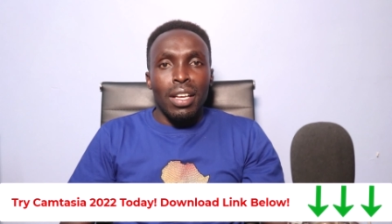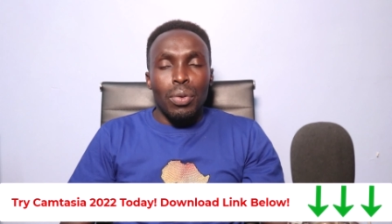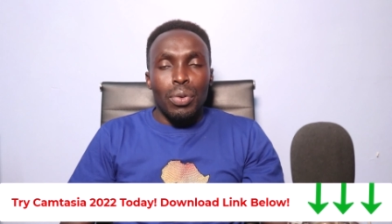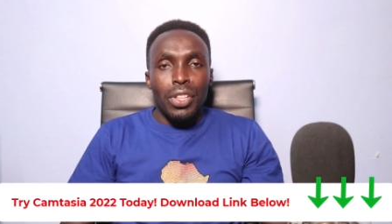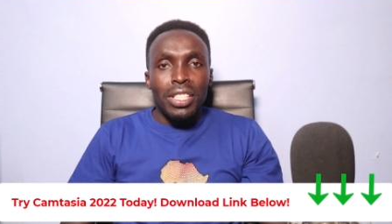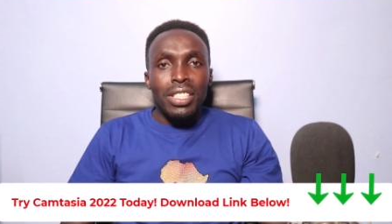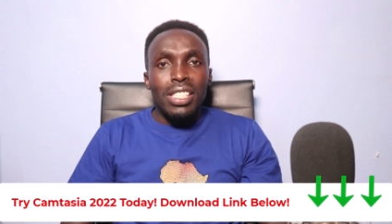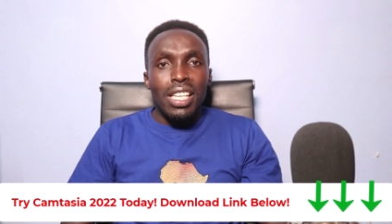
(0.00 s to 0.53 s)
With
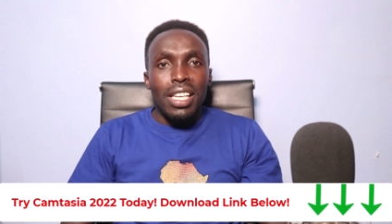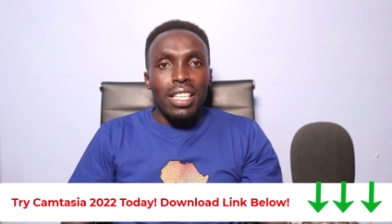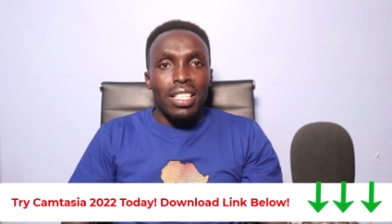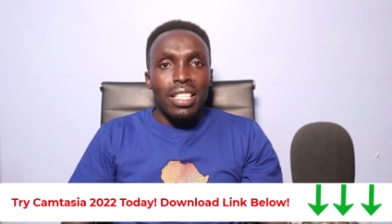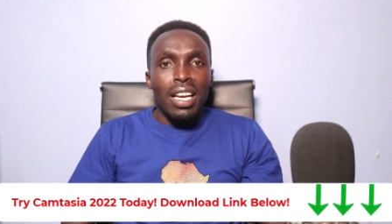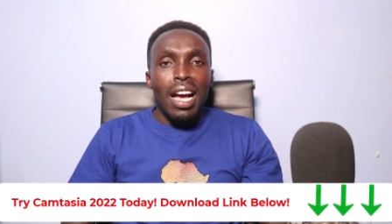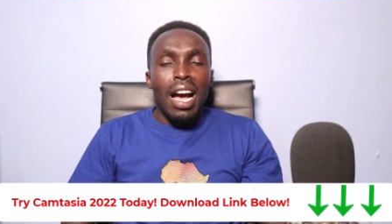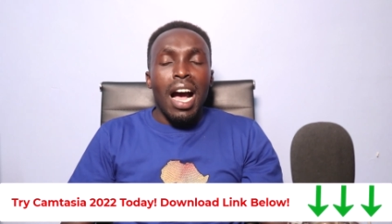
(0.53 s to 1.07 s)
that
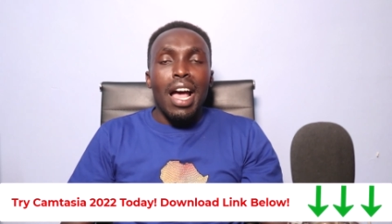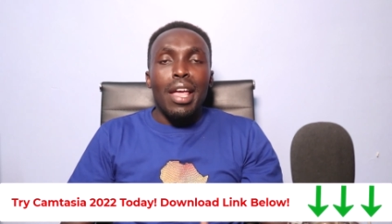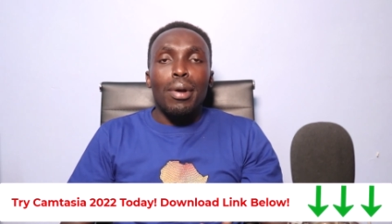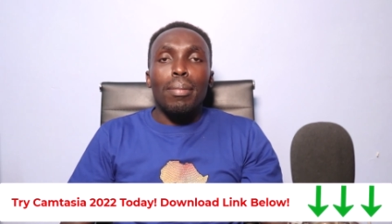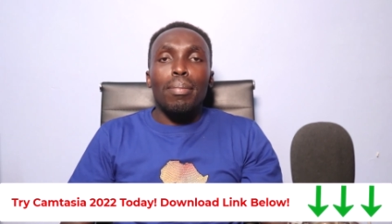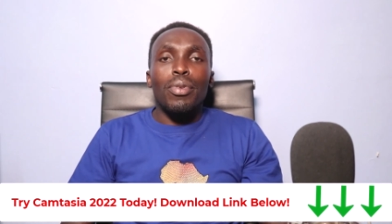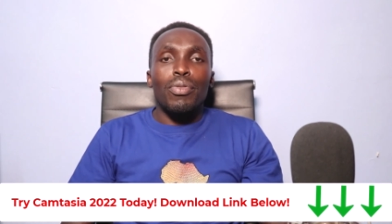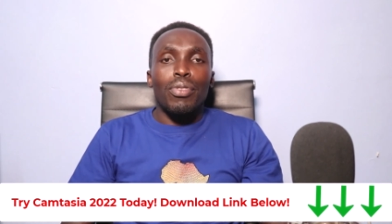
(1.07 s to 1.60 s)
said, I
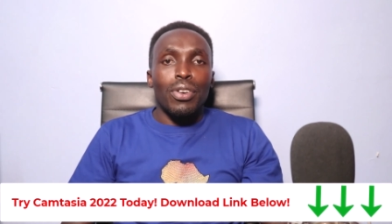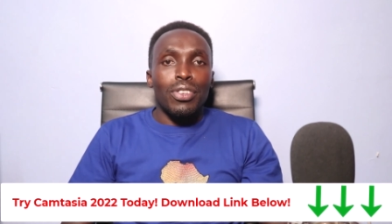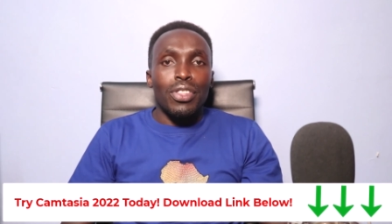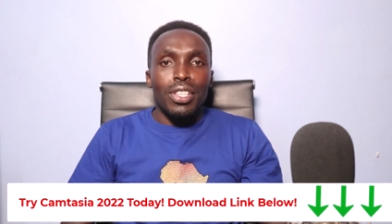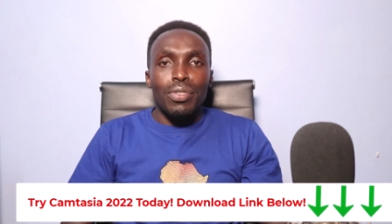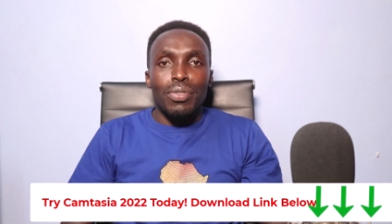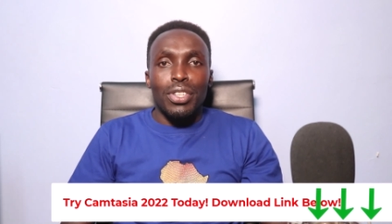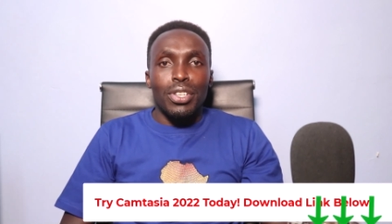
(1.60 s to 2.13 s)
hope you found
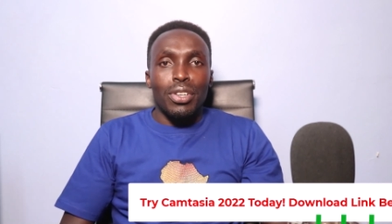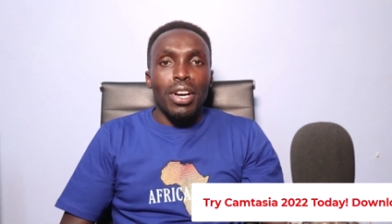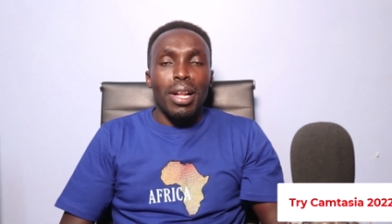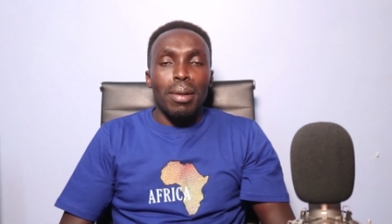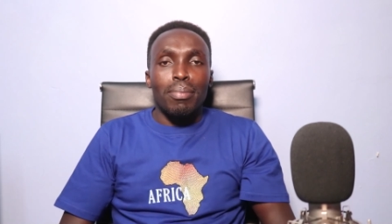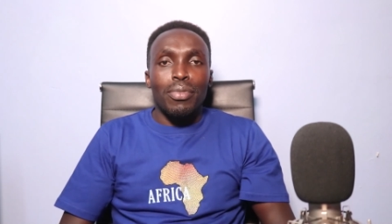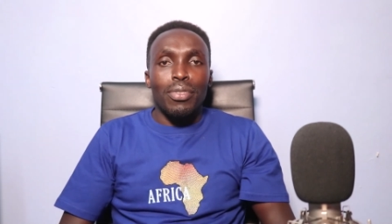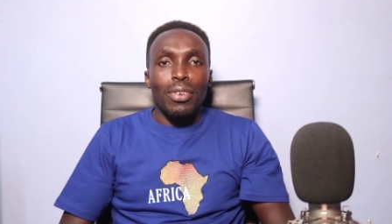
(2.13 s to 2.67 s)
this video
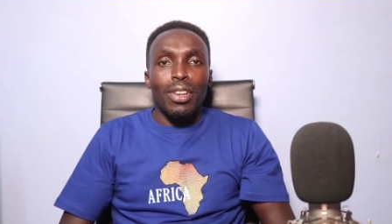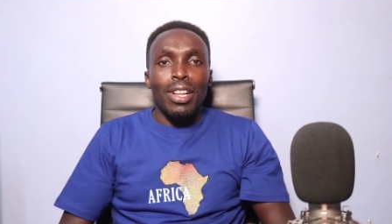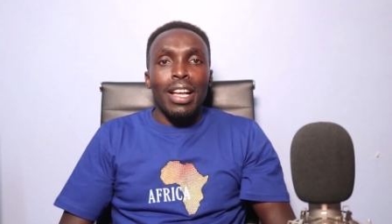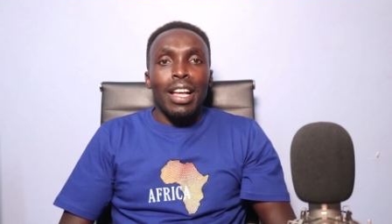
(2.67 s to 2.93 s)
helpful.